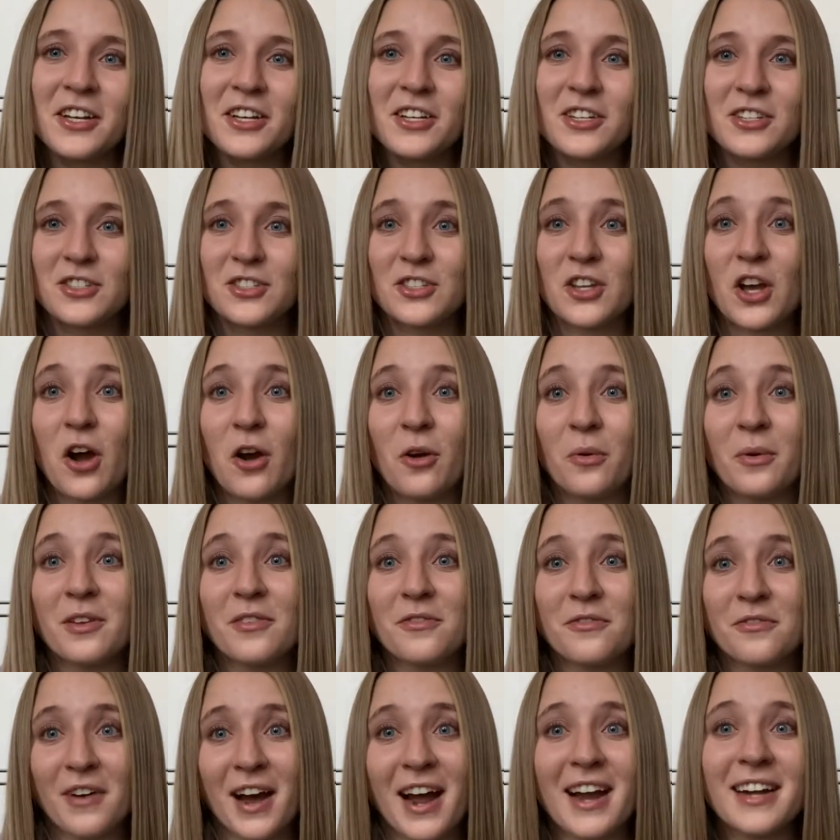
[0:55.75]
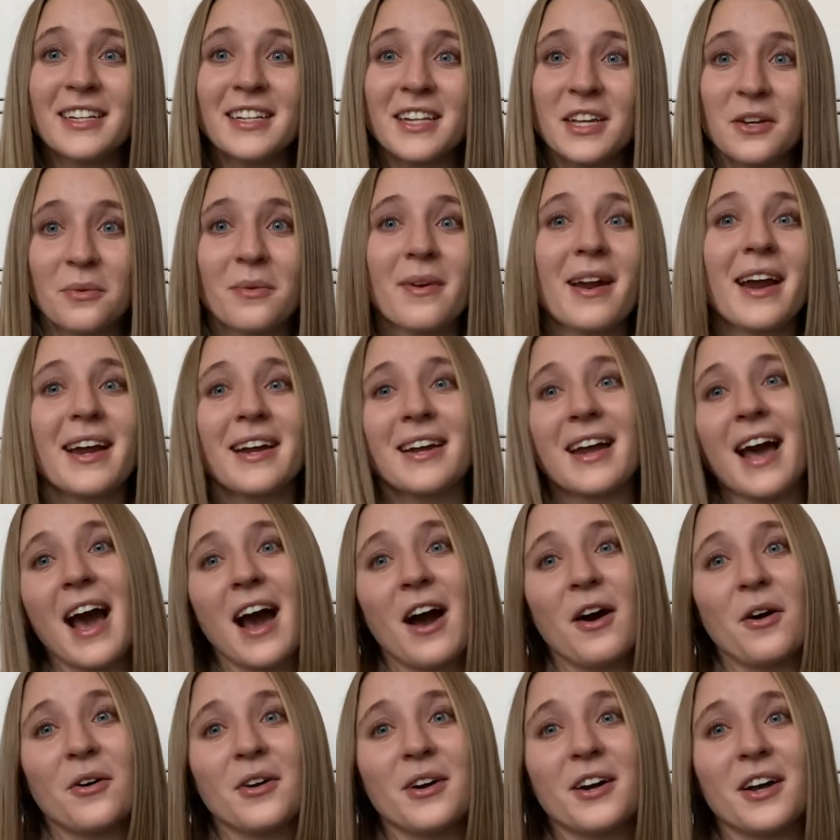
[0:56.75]
So we finally ran
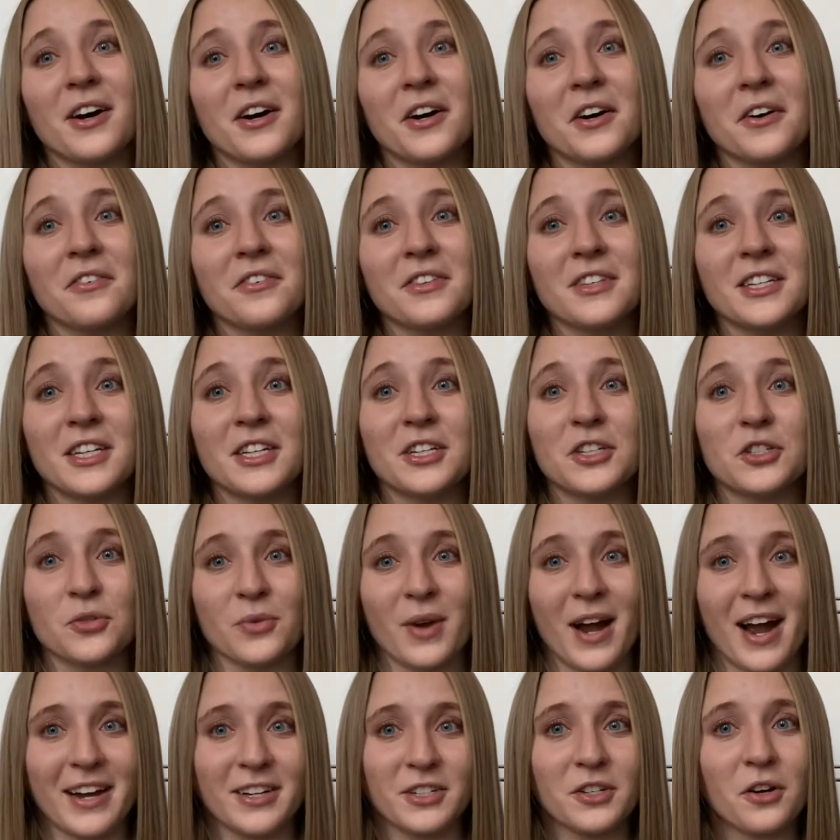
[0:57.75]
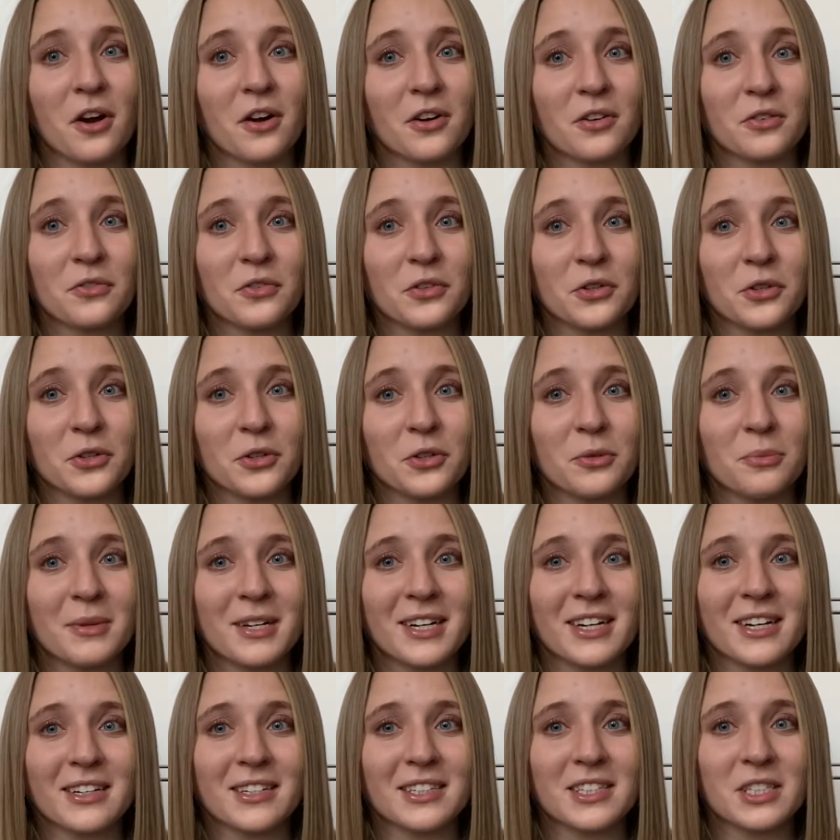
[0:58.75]
out of the dry dog food
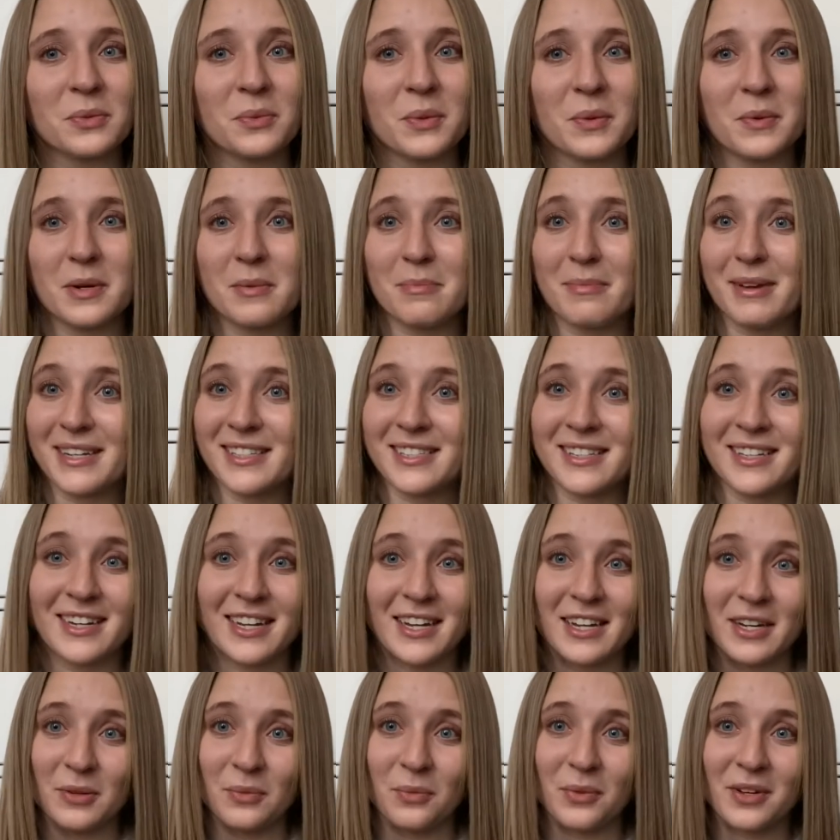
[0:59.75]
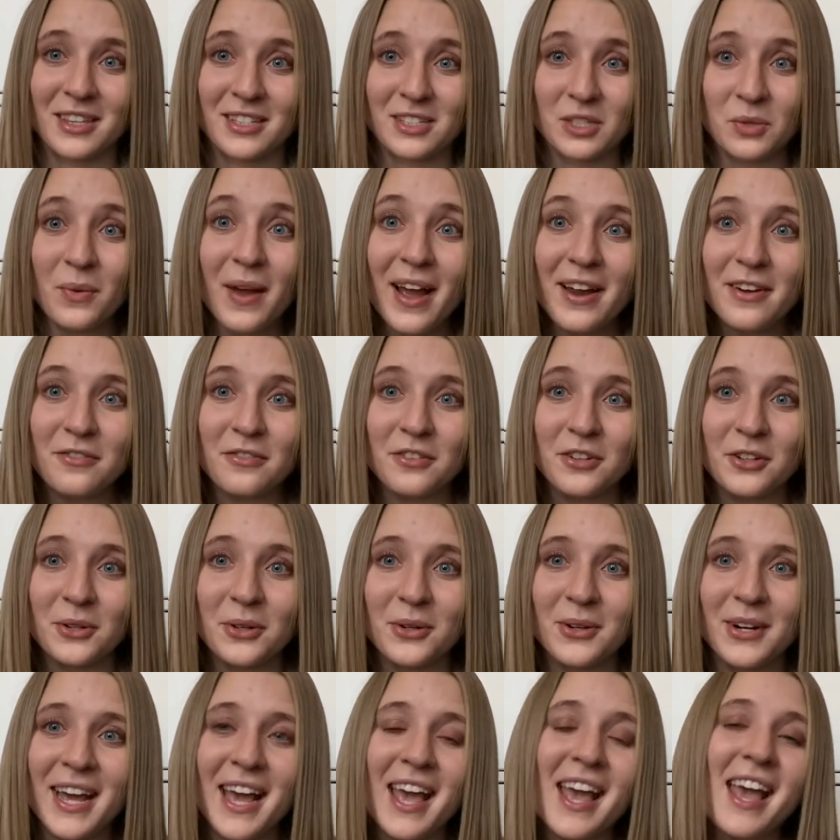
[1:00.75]
because we would mix it in with his wet
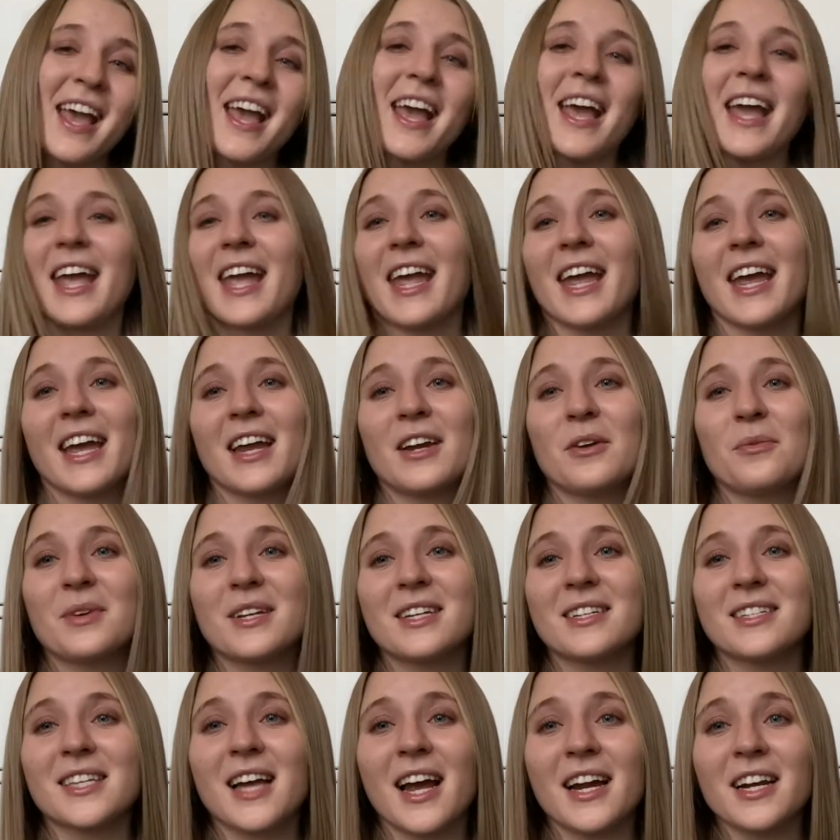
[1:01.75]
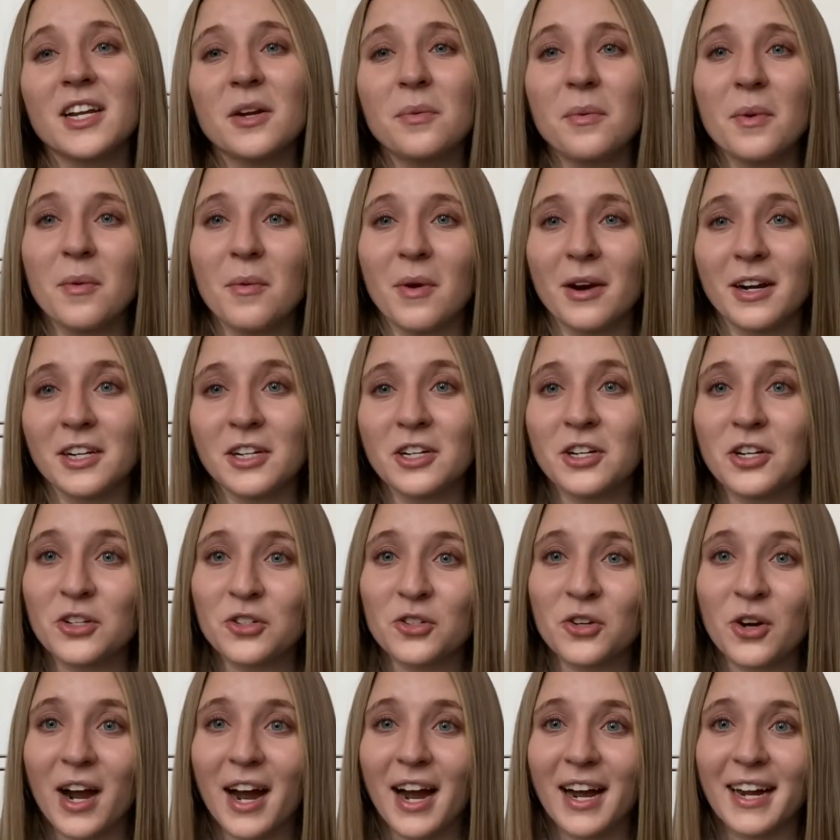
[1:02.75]
food, and we decided we wanted to
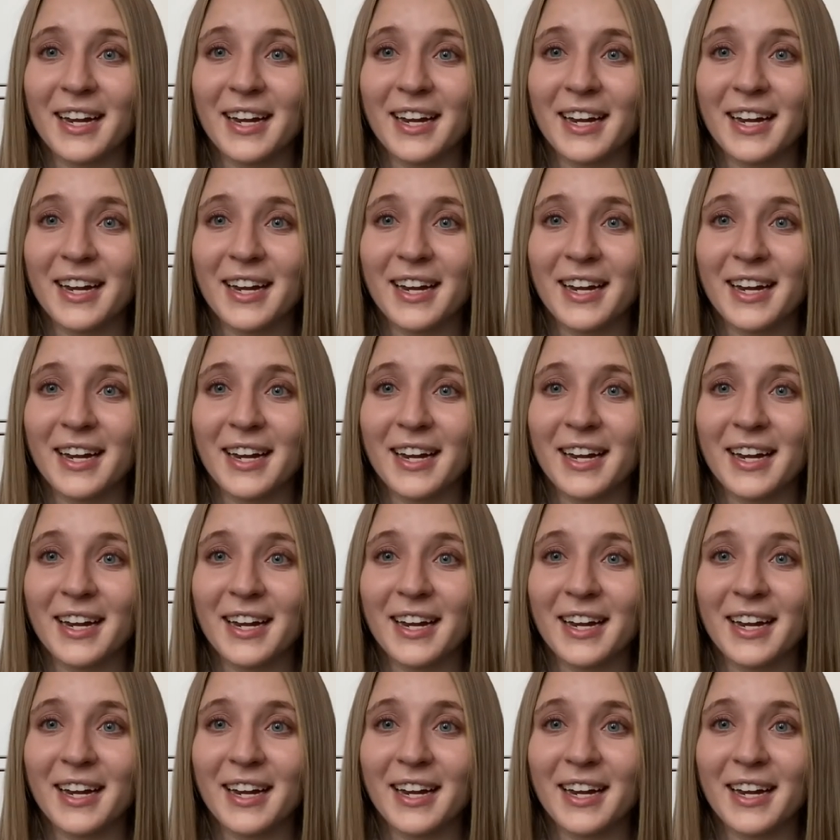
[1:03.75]
try